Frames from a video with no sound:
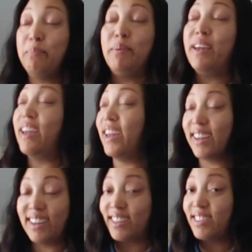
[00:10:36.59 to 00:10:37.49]

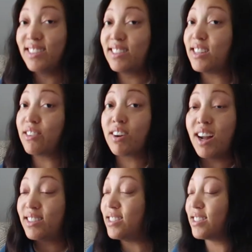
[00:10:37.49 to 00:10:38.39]
big
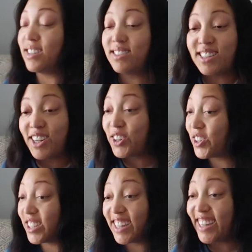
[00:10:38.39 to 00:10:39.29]
sunrise and sunset
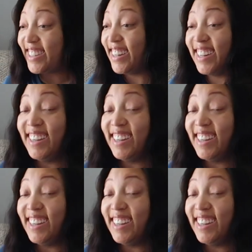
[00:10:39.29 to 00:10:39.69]
girly,